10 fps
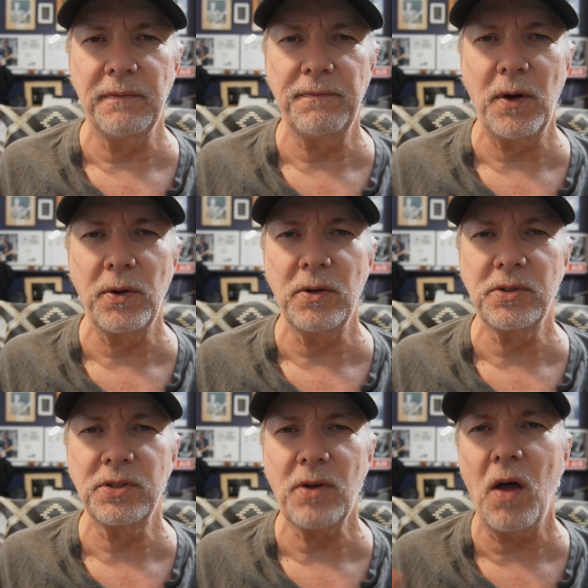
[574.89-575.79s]

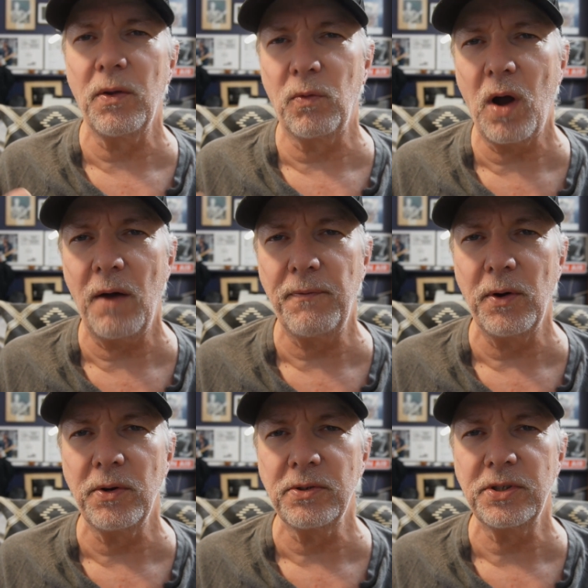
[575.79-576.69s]
photos, all the raw
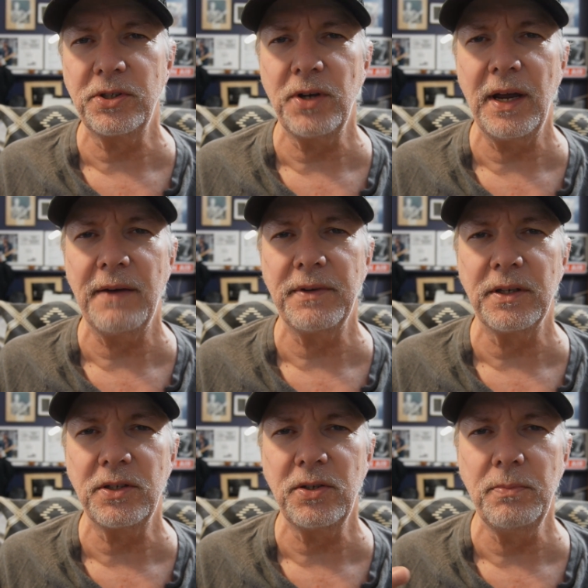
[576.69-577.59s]
photos that you have in
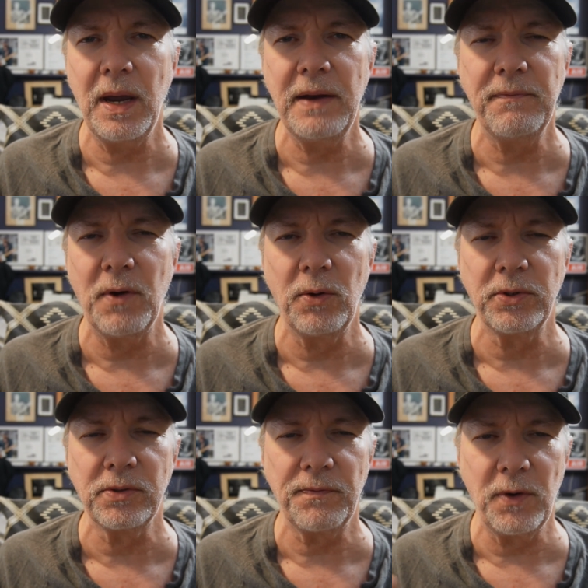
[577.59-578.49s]
the 2 main
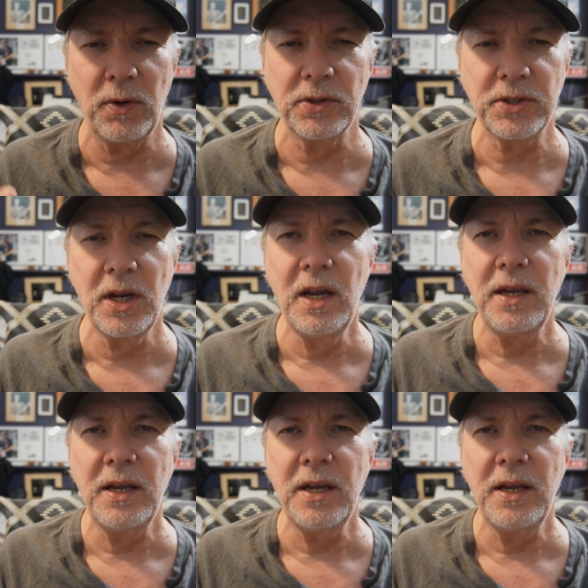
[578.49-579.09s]
folders.